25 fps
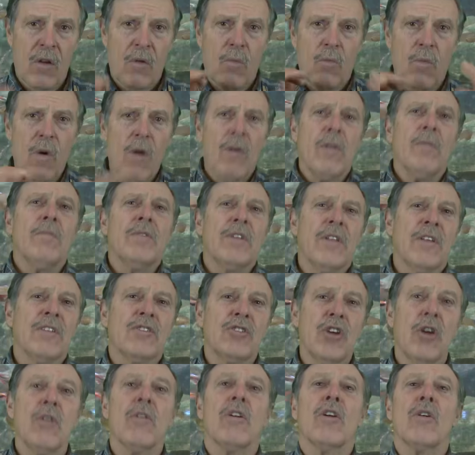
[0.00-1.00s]
Welcome to the
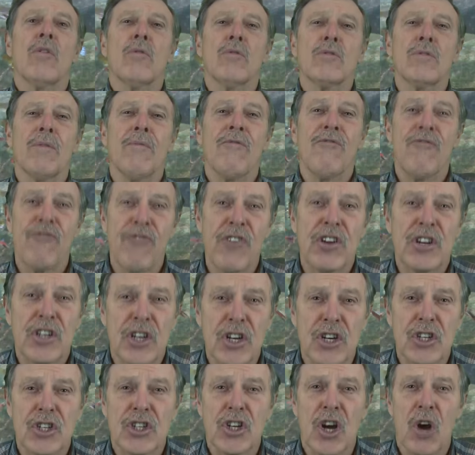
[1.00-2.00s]
Totally Awesome
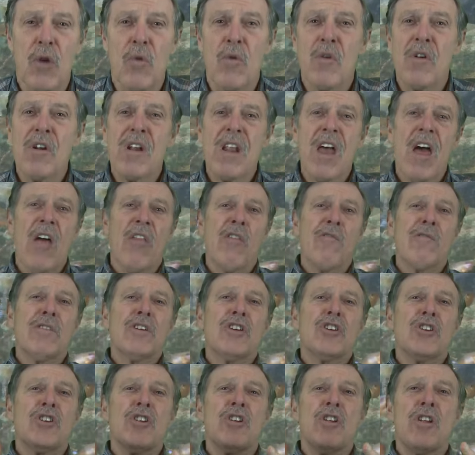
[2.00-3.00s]
Fishing Show. Now, there
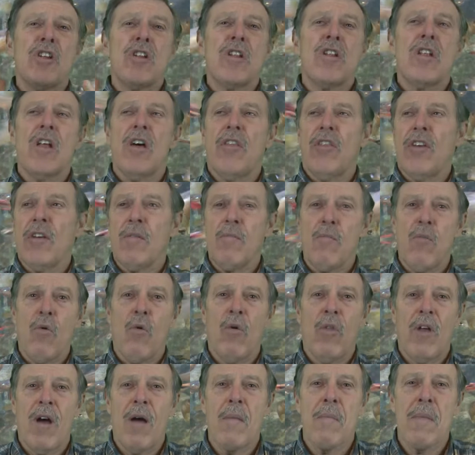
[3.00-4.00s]
is nothing
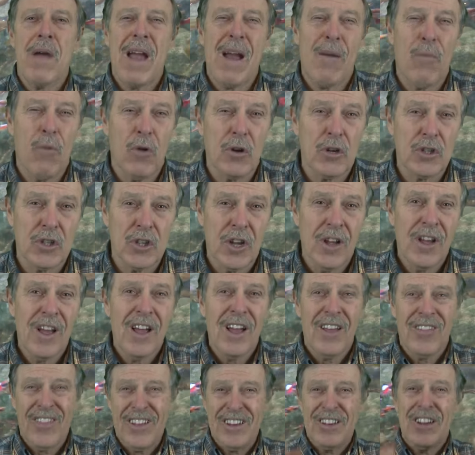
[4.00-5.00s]
more that a man wants
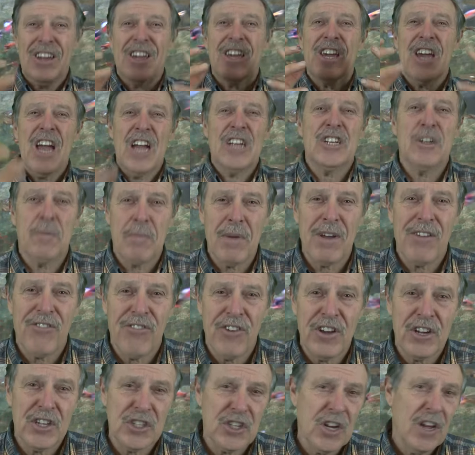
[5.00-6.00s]
than to catch a big
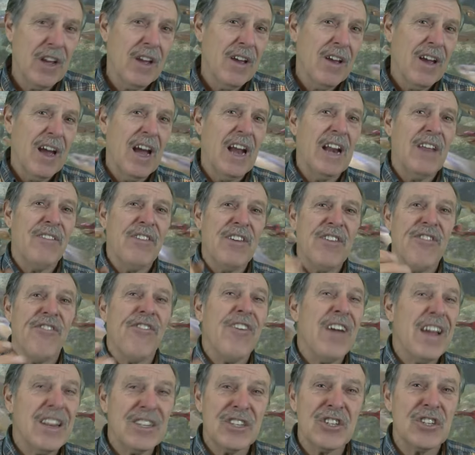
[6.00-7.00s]
fish, and if he
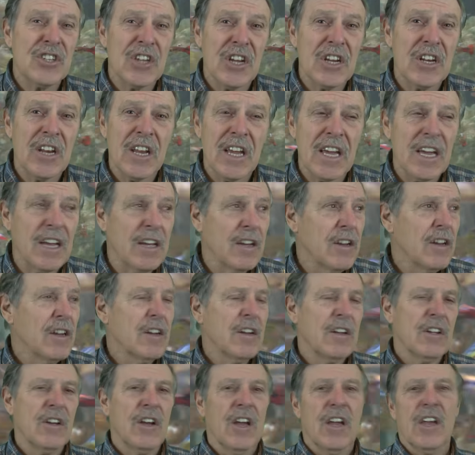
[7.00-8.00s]
fancies eating it,
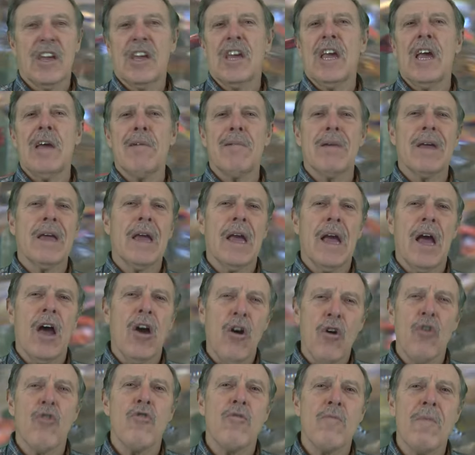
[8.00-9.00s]
carrying it
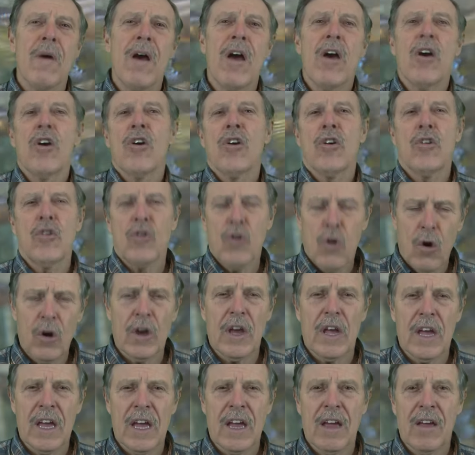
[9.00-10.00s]
home,
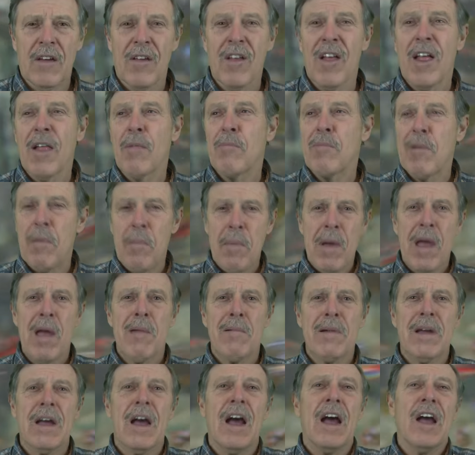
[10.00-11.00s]
cooking it,
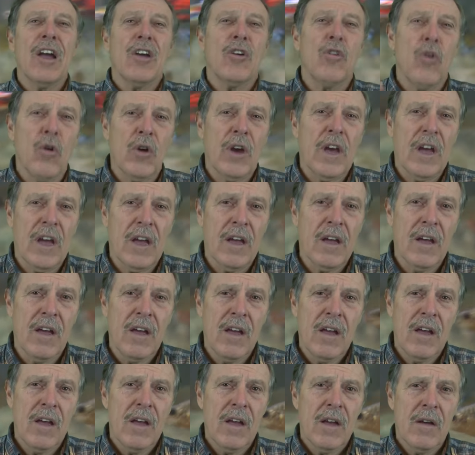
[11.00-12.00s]
prepare it and cook it.
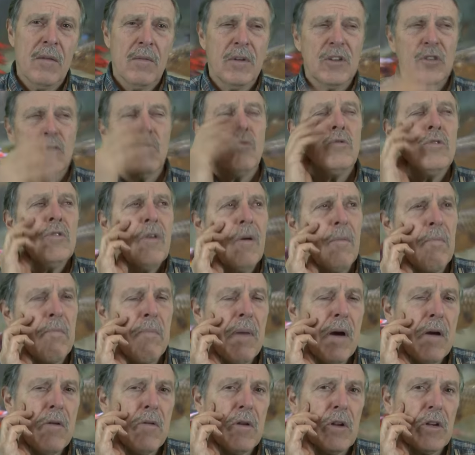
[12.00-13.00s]
It's also a
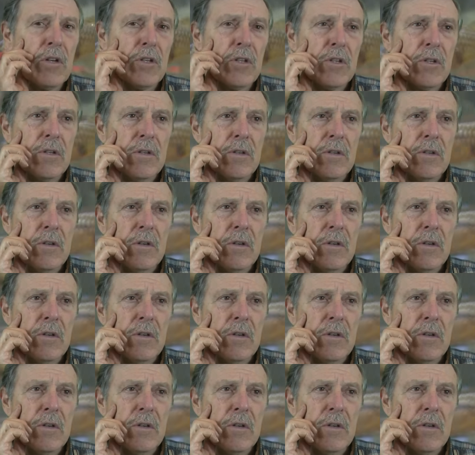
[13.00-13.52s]
bonus.